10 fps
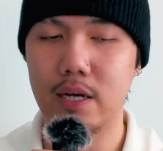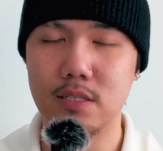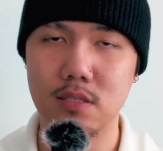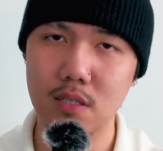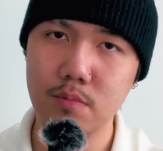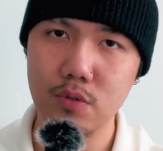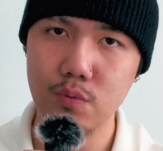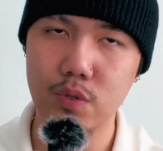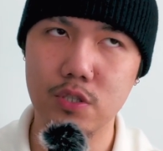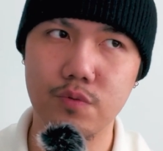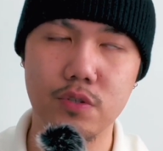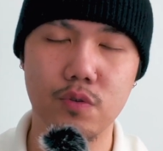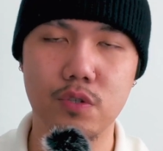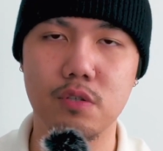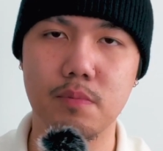I stumbled, which
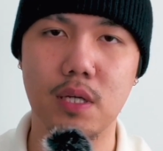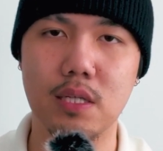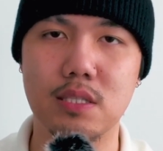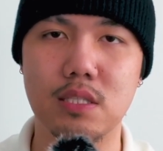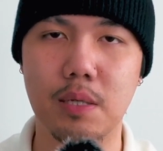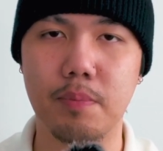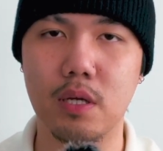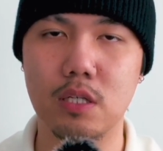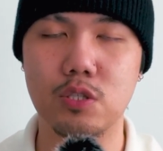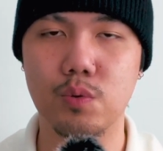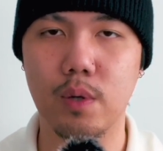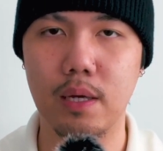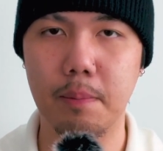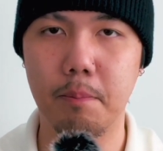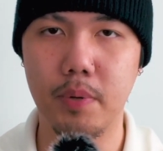resulted me in stepping into a
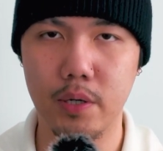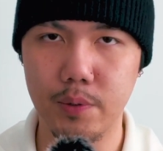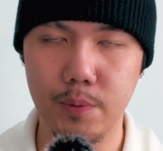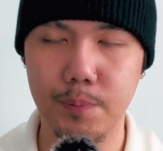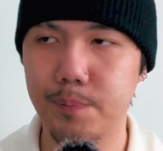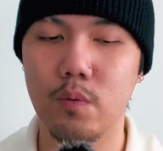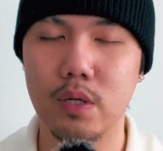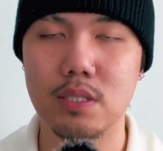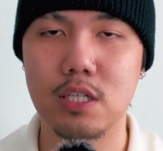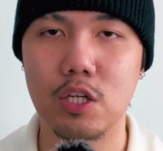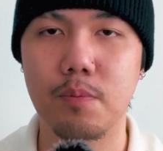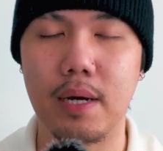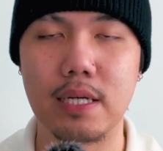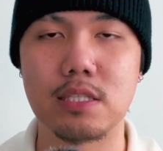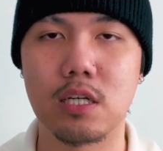puddle. When I tell you my
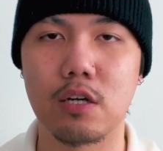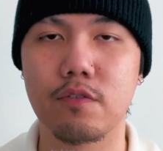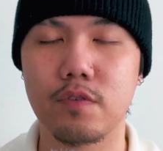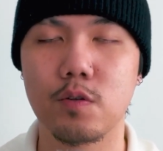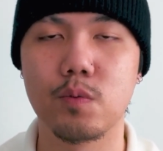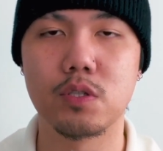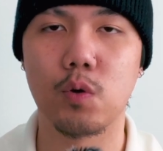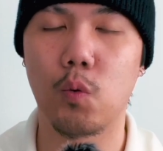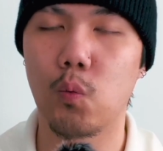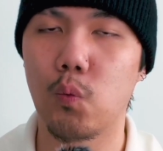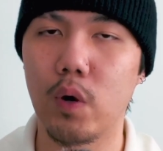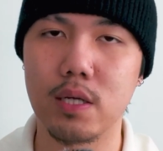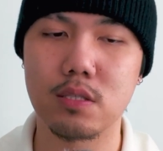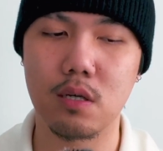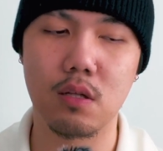entire foot was
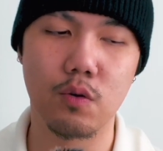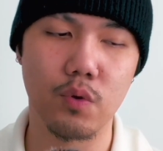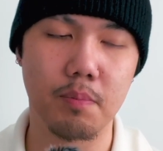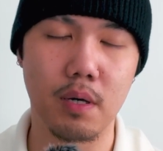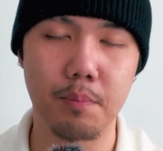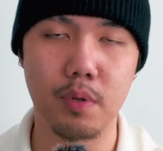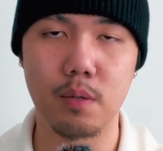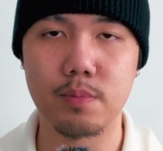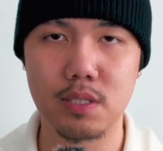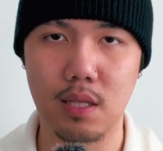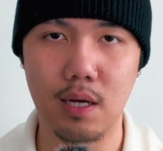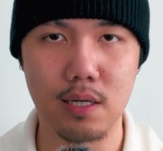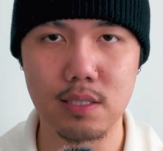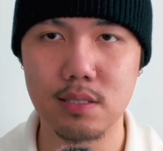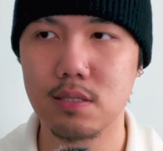wet along with my pumped
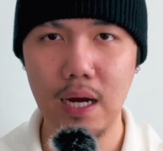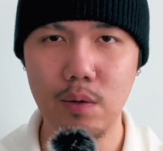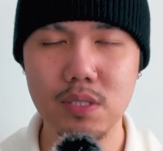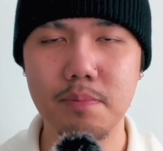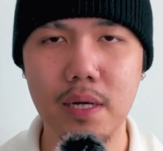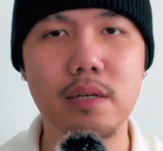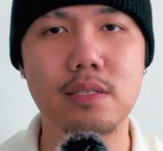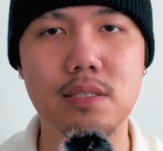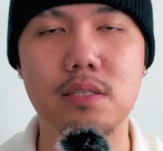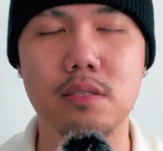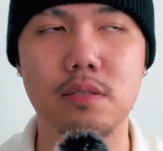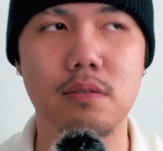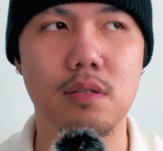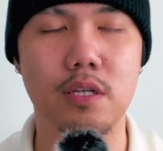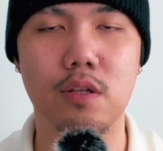slides, I was embarrassed,
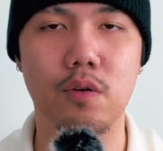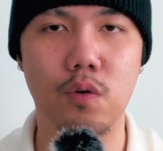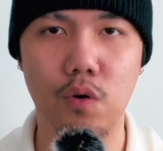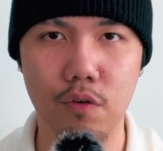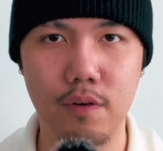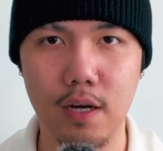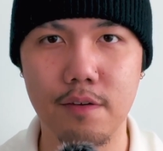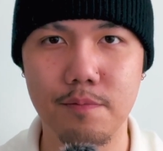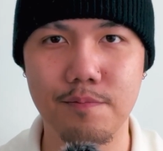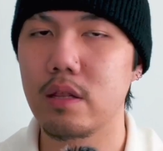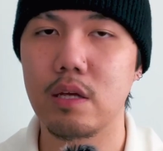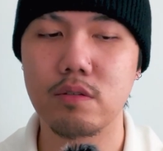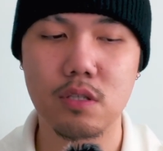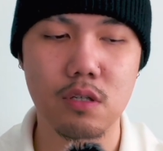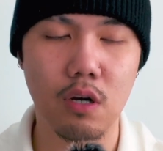let alone horrified.
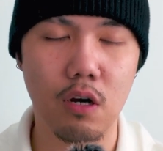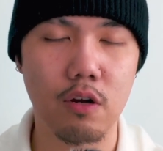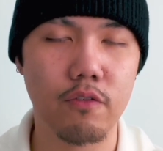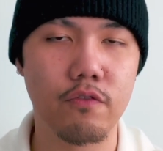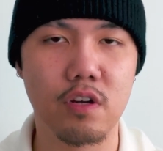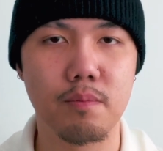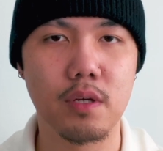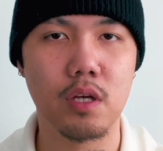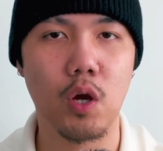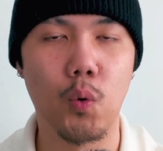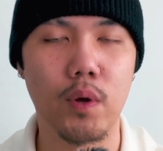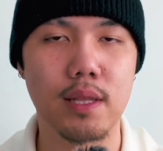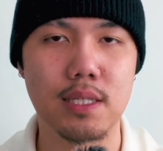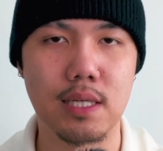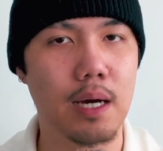There's a car in front of me when
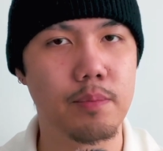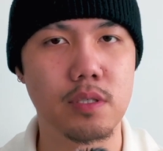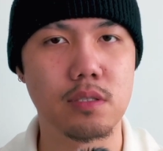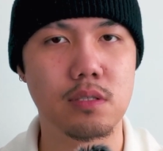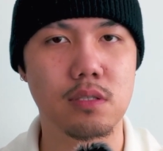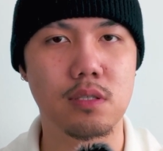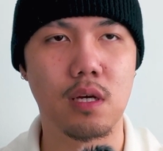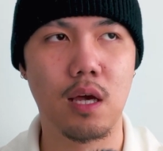this happened.